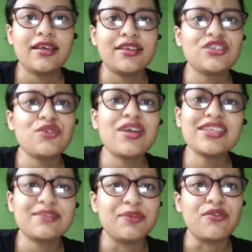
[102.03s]
So what
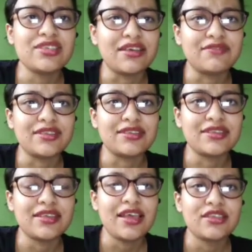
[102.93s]
is pure substance?
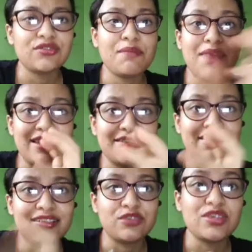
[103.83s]
So the
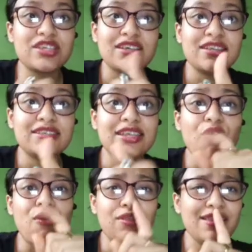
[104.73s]
materials which contain
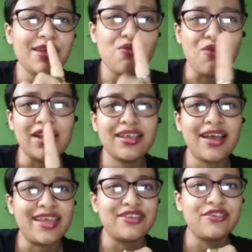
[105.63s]
only one
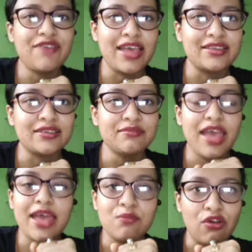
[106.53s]
kind of atom
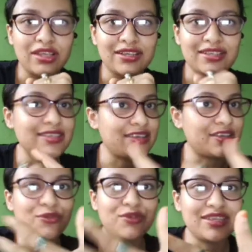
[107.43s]
and molecules, that are
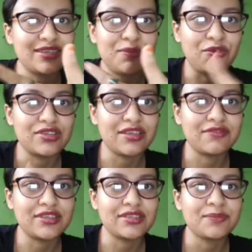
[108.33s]
known as the pure
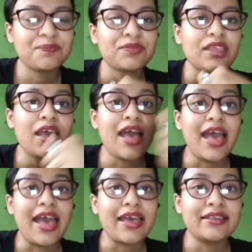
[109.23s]
substance.
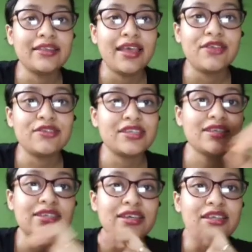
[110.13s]
And you see
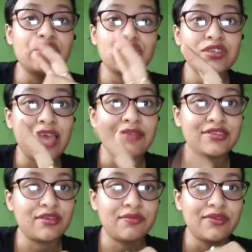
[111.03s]
there are two types
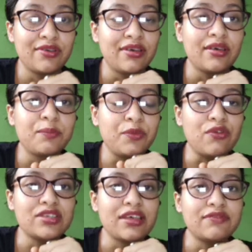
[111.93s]
of pure
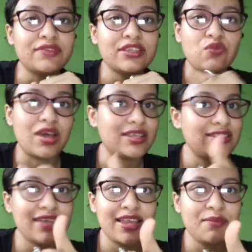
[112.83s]
substance. One is
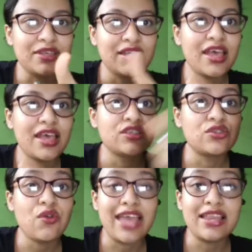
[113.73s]
the element. So
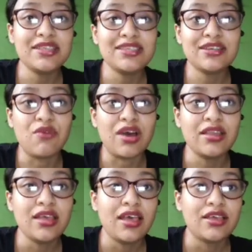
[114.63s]
elements are what?
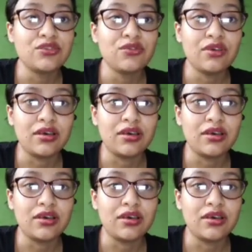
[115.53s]
So